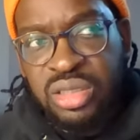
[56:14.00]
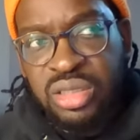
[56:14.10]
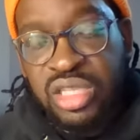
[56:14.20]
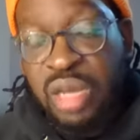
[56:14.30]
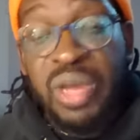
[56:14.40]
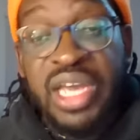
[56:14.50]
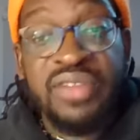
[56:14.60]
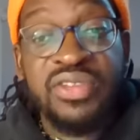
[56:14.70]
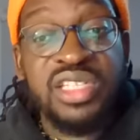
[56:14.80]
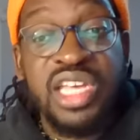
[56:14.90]
some might
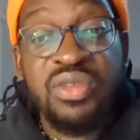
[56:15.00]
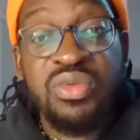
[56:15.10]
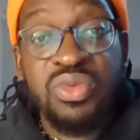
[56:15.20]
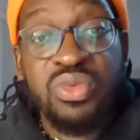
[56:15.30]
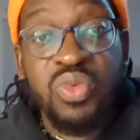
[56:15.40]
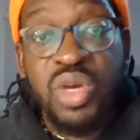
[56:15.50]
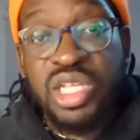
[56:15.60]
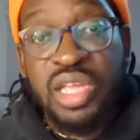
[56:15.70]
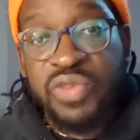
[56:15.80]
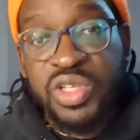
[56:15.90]
even say 1
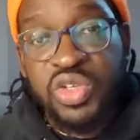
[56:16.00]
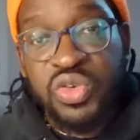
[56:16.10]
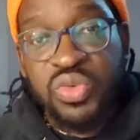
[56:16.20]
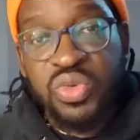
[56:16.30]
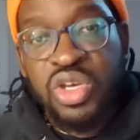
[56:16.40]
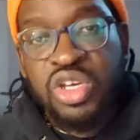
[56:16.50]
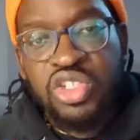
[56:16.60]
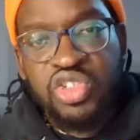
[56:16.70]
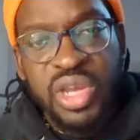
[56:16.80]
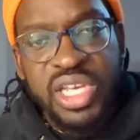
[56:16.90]
in every 2,
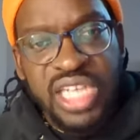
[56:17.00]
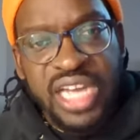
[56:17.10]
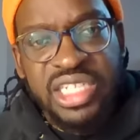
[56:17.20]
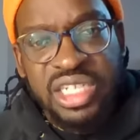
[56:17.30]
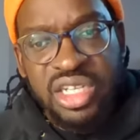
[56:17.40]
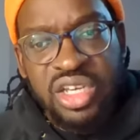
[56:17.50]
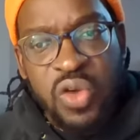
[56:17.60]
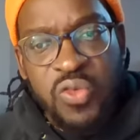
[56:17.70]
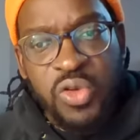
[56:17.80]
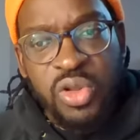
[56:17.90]
Dre is actually going to
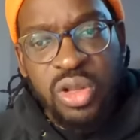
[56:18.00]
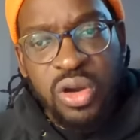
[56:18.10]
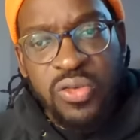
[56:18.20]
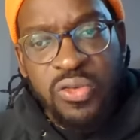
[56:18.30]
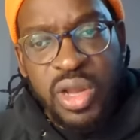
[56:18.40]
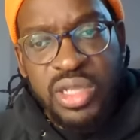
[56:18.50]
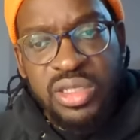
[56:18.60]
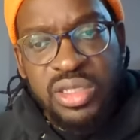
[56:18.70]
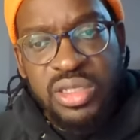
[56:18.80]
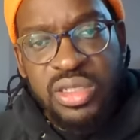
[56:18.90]
go for a lot of
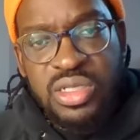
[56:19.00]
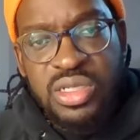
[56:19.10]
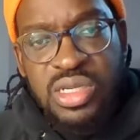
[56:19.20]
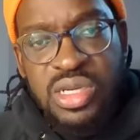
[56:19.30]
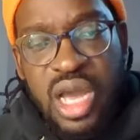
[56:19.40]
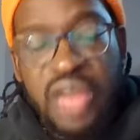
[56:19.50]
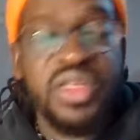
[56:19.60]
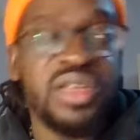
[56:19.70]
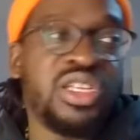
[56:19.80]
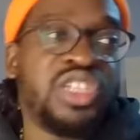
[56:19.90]
runs.
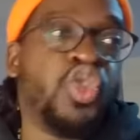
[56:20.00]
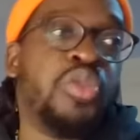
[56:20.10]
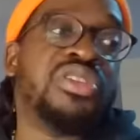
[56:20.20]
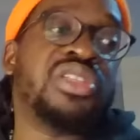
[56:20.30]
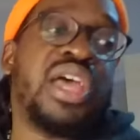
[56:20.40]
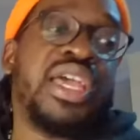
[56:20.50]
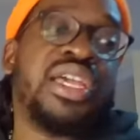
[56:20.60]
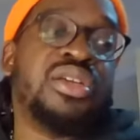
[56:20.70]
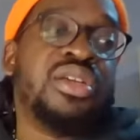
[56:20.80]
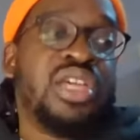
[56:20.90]
It's almost like
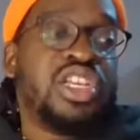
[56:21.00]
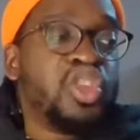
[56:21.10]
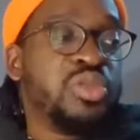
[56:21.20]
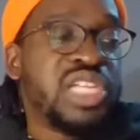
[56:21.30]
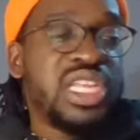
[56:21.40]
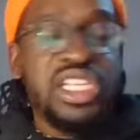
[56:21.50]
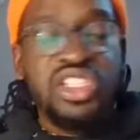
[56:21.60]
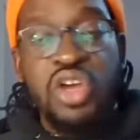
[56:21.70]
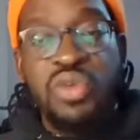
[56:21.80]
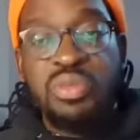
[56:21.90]
there's
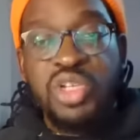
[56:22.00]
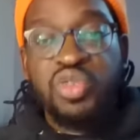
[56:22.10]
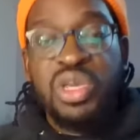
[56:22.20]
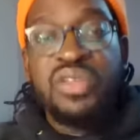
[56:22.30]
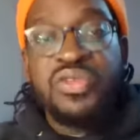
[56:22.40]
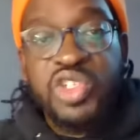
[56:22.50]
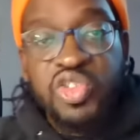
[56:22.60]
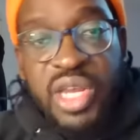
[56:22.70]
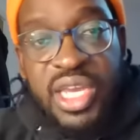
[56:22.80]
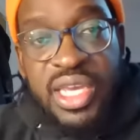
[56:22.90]
no in between for
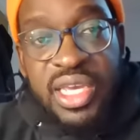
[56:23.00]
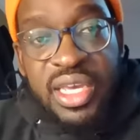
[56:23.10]
Dre.